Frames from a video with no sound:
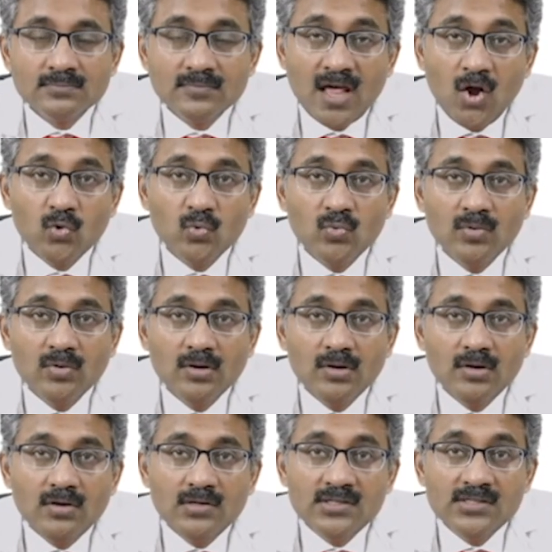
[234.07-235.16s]
Now,
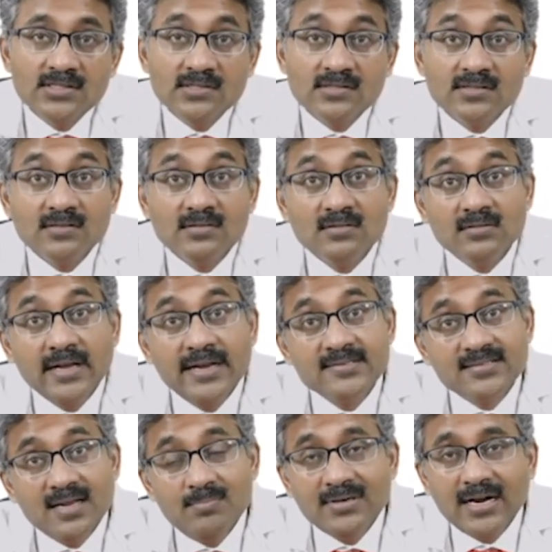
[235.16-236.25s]
in
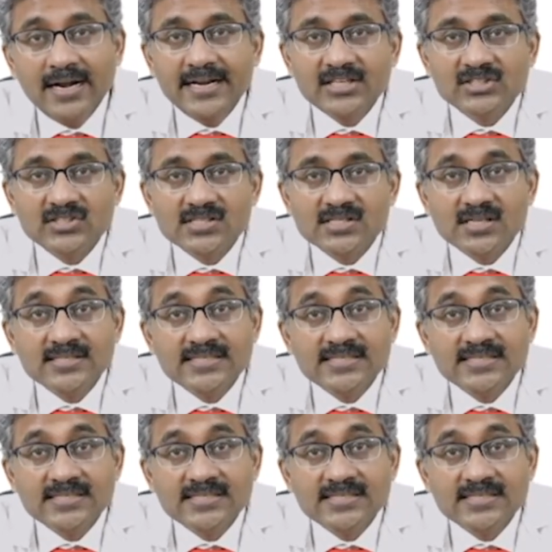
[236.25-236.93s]
some conditions,